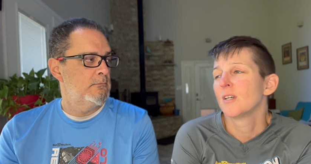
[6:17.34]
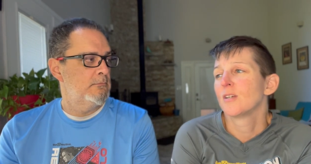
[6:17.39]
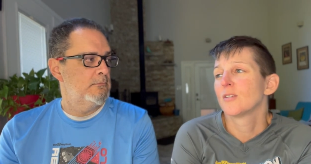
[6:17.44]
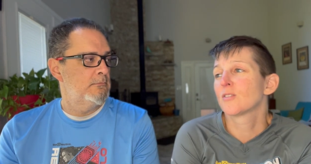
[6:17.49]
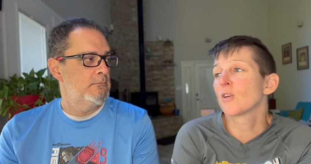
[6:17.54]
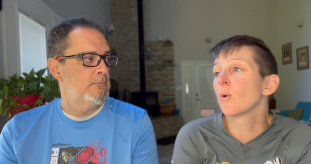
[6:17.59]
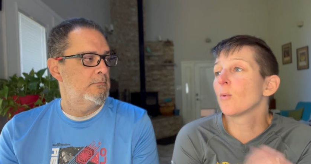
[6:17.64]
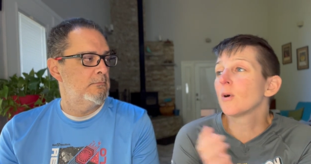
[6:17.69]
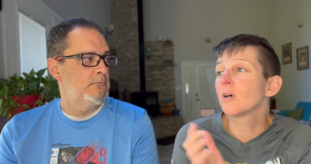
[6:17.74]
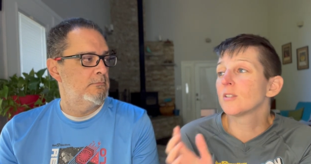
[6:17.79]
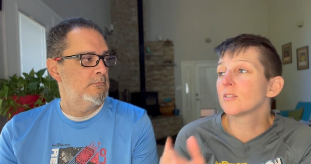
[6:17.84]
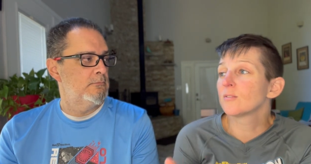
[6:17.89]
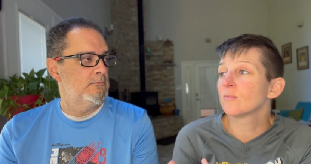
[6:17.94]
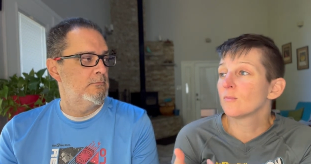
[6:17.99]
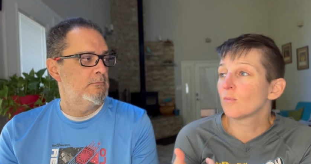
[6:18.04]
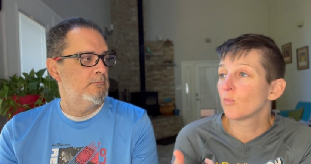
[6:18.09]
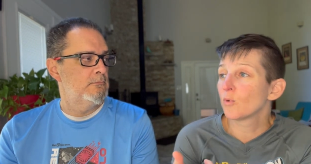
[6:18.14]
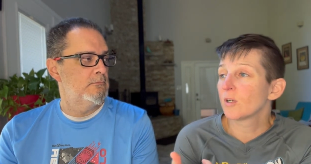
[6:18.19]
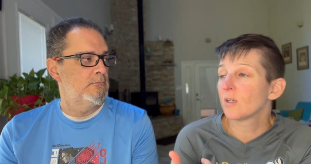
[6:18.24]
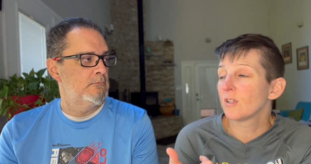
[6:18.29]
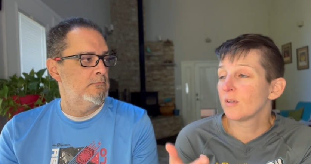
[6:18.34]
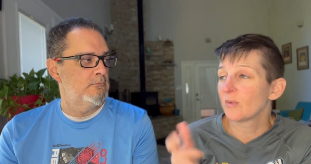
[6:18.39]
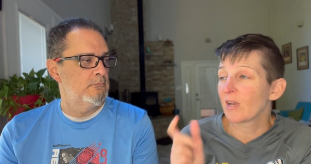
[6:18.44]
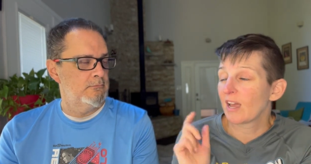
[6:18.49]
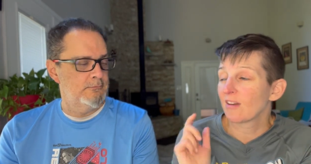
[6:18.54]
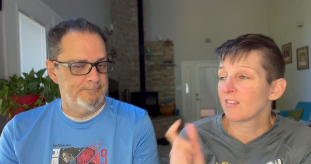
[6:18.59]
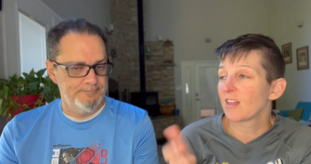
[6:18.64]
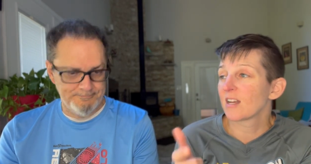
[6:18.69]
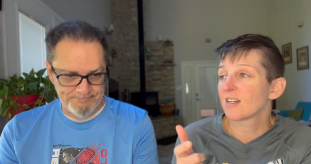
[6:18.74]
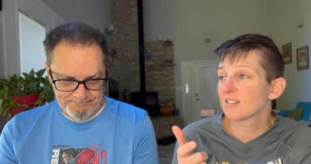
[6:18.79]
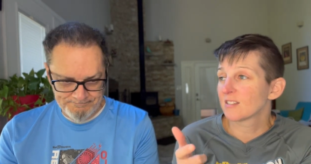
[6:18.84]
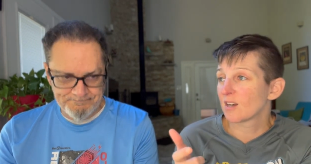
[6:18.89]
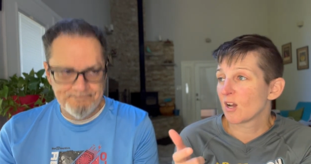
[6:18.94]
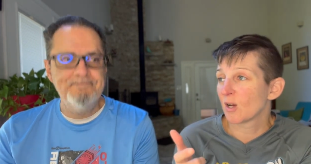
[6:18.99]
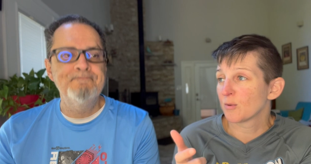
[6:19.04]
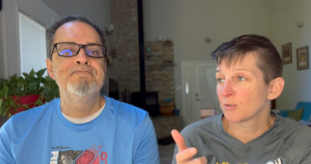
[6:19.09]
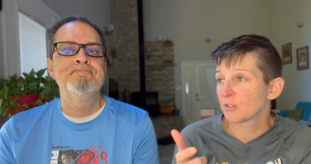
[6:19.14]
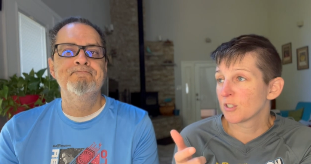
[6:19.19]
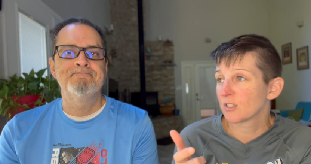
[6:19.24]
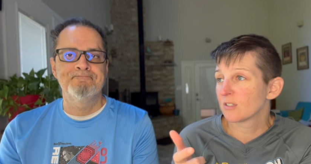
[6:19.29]
Speaker 1: So we'll, we'll, we have that as an
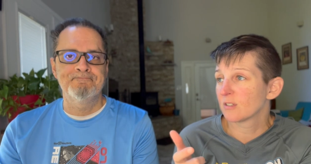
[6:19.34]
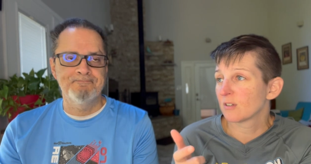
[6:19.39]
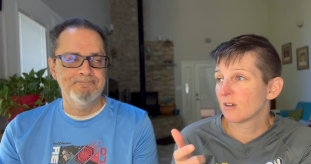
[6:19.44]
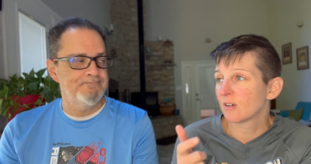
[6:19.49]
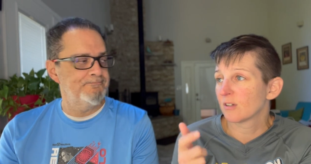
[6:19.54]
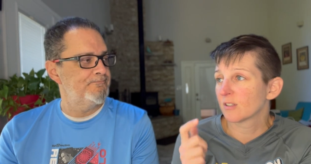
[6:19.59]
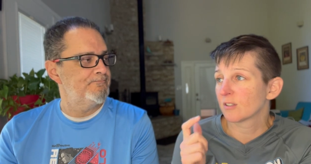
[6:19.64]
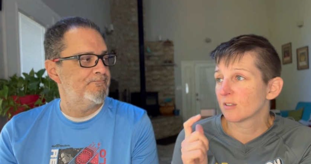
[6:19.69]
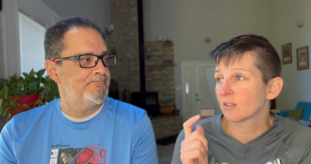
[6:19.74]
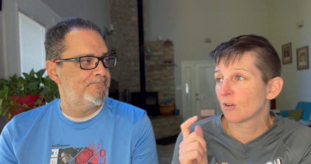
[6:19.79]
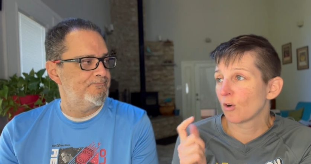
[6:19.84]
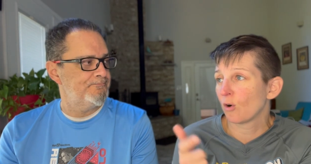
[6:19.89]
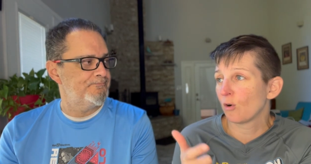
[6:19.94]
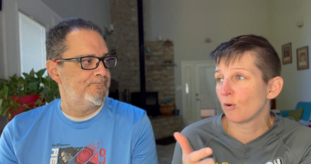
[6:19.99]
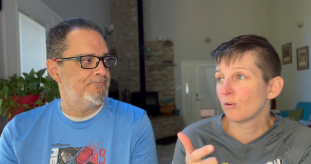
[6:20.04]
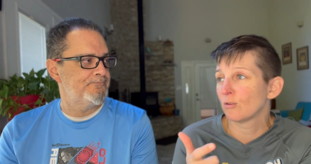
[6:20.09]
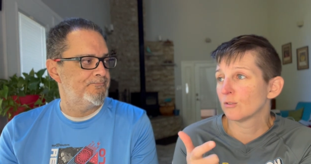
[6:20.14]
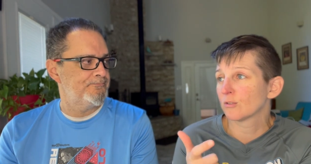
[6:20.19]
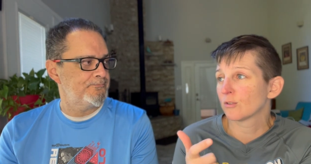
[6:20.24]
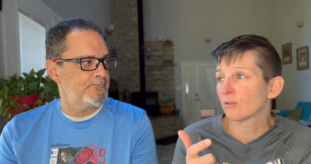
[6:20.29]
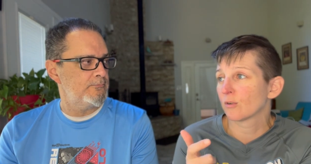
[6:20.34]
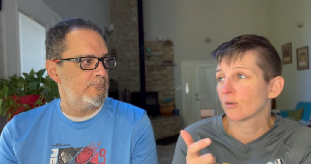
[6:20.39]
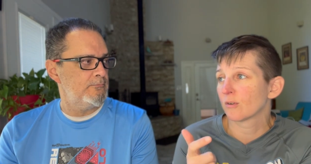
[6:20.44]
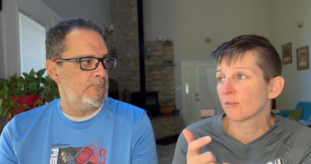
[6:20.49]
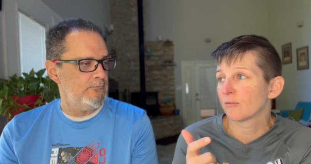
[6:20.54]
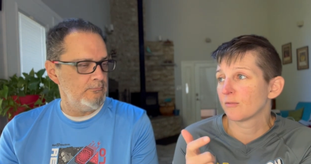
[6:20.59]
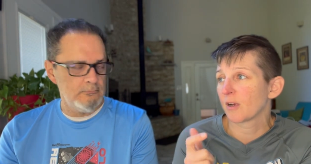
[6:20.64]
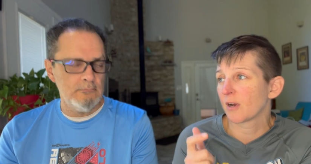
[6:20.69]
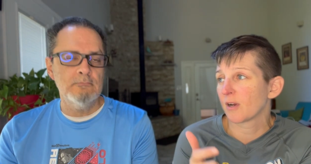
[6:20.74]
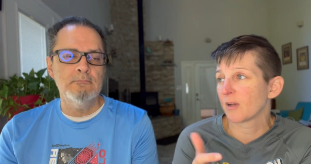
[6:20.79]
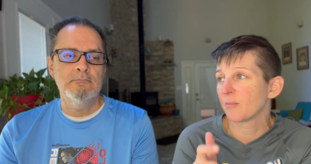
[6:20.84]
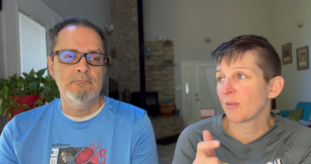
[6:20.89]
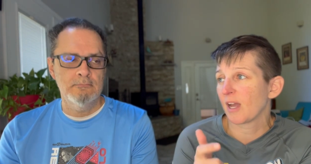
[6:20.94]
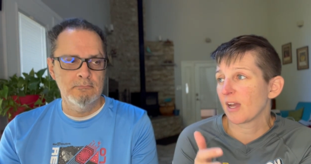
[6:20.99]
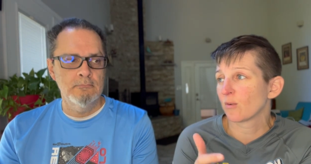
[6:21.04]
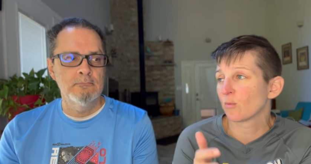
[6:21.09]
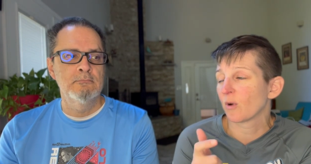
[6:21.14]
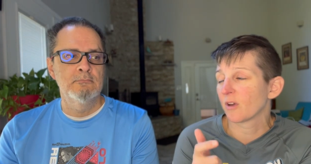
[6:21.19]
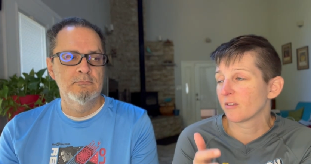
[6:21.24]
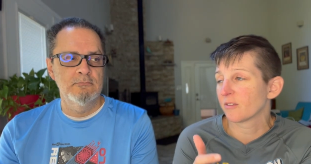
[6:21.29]
option mm-hmm. on cold or very
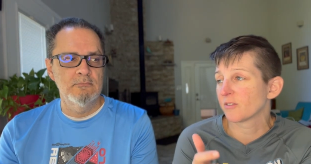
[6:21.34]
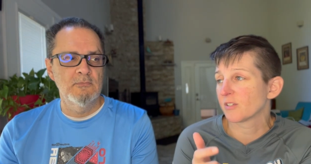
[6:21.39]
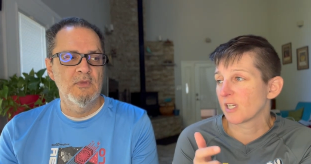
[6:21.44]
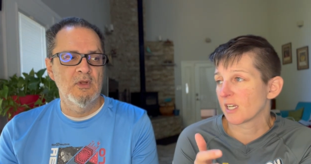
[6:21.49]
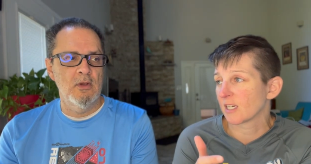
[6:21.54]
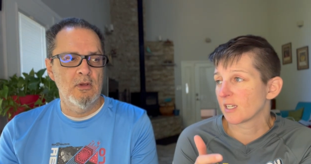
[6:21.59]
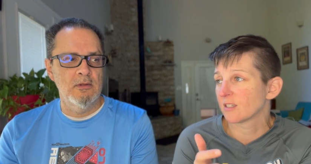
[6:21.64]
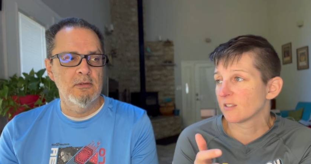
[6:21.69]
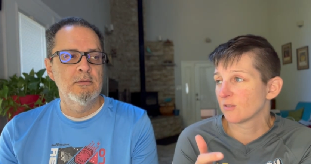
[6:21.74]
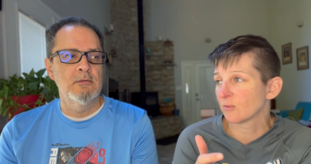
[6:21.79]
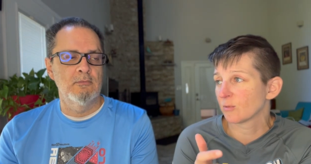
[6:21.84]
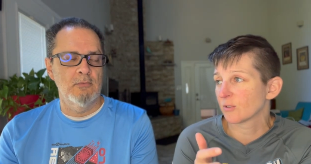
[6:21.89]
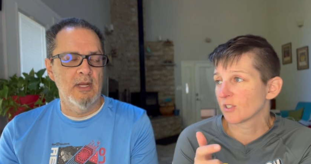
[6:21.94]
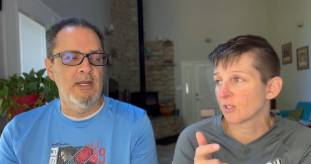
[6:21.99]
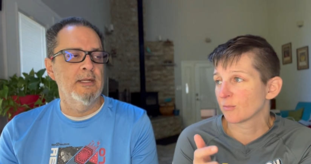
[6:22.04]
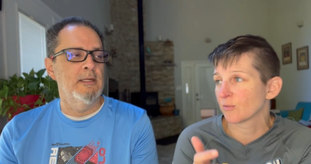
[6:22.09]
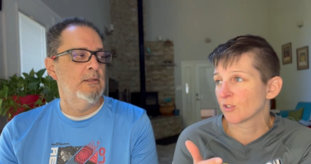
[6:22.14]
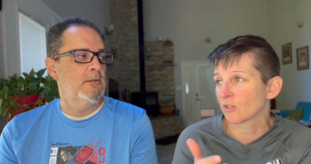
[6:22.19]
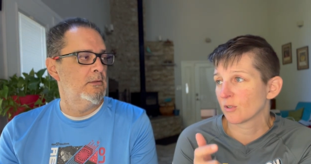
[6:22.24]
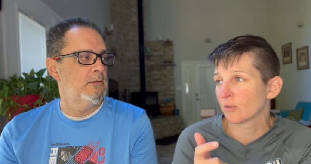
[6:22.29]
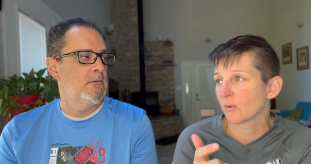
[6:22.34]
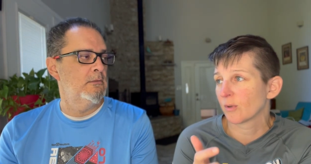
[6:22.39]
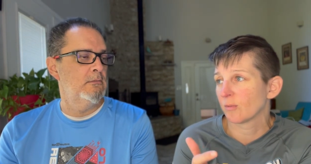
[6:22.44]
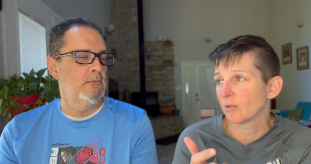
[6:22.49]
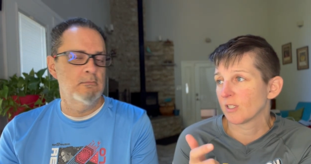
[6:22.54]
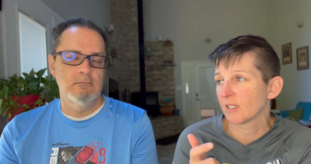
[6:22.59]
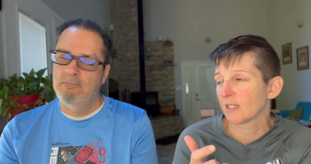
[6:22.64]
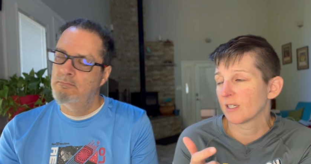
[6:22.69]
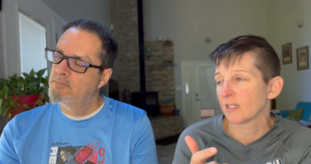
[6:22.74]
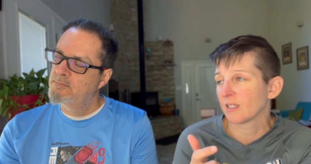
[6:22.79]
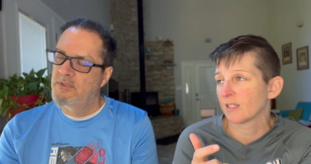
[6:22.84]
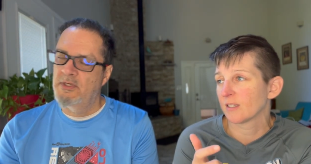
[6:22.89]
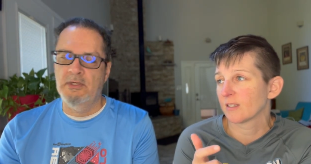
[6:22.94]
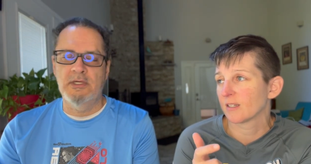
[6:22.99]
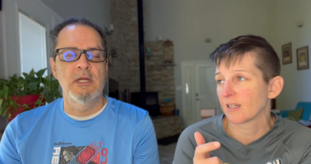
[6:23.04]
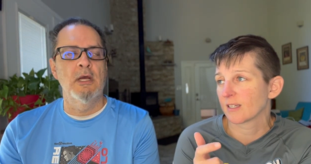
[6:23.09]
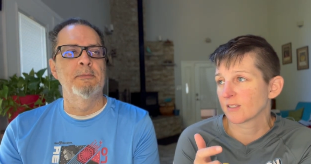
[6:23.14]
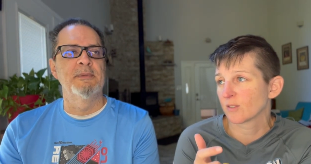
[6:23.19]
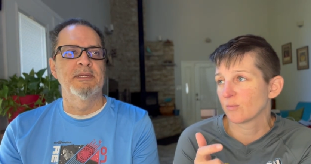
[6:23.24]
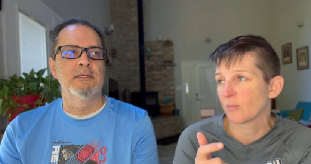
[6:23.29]
bad weather days, which right. I'm sure we will hit they're in the
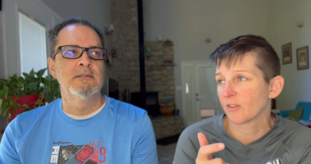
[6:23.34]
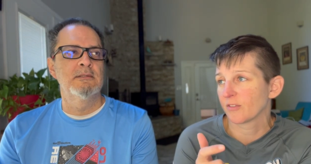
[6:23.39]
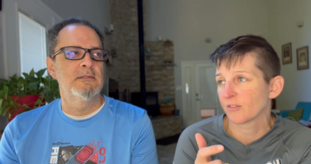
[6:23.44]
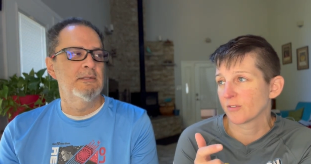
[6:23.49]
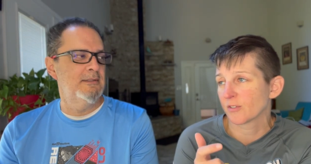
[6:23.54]
coming. next month or